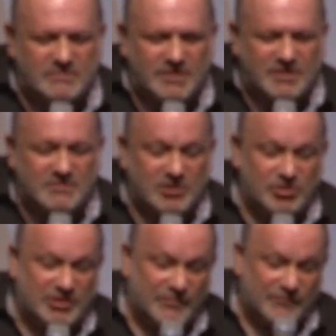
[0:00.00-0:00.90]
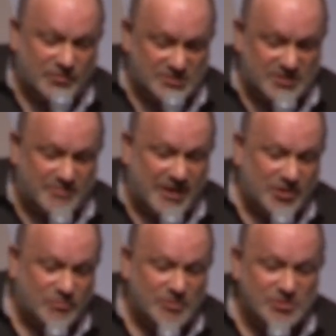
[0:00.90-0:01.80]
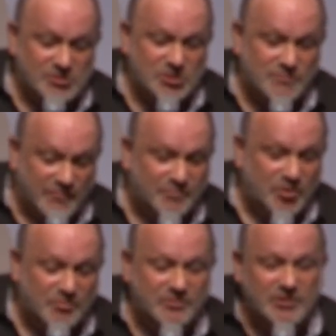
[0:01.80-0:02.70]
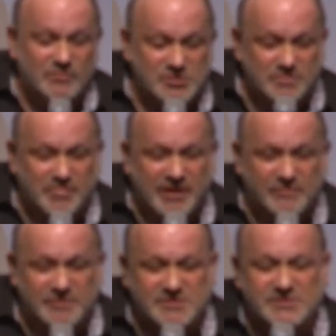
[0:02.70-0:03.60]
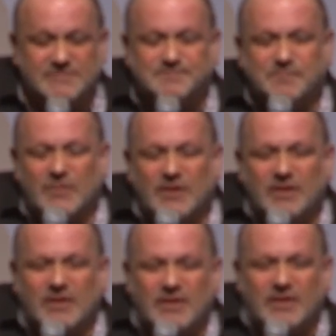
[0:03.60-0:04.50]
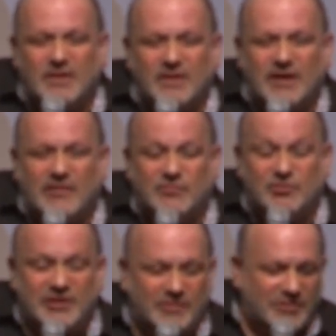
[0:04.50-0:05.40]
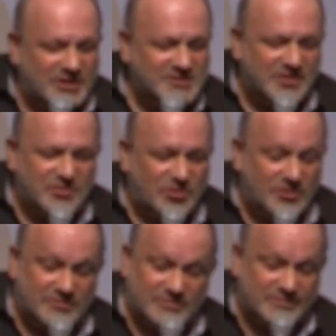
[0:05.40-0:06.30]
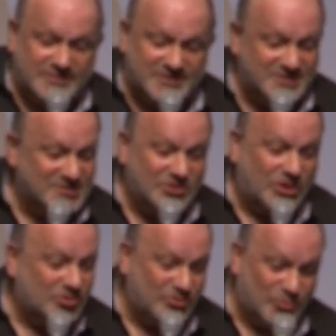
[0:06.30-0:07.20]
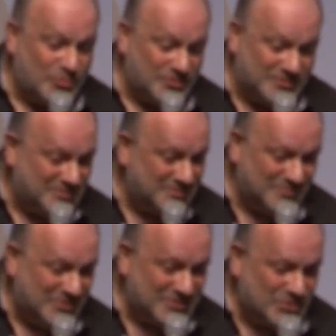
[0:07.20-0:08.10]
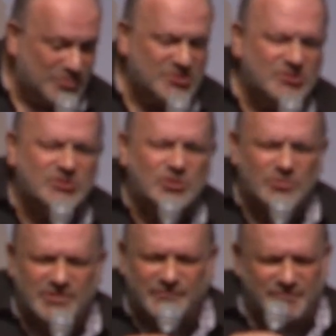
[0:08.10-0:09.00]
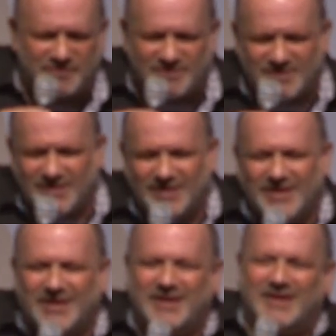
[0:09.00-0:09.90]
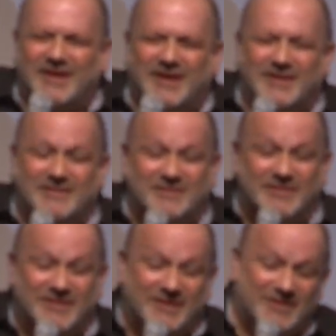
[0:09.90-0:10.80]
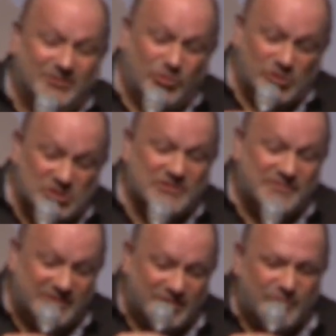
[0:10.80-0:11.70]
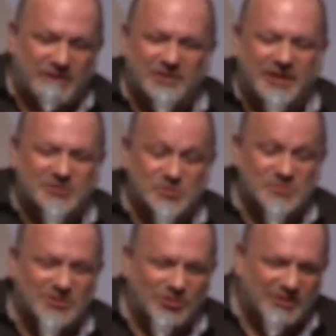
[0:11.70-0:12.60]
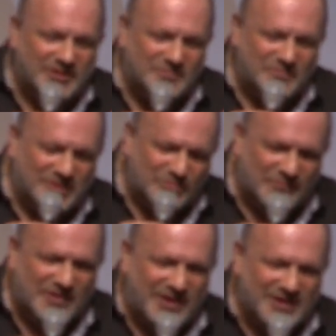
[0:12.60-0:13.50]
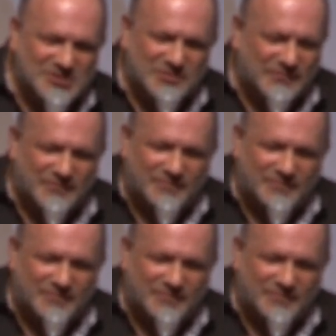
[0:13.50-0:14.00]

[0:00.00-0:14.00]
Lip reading: I can tell you that the first time I had a rehearsal with both of them was in Paris. After 10 minutes, I thought, this is not going to work, because they were so different. And Golshifter, the Iranian actress, was looking at me with eyes of,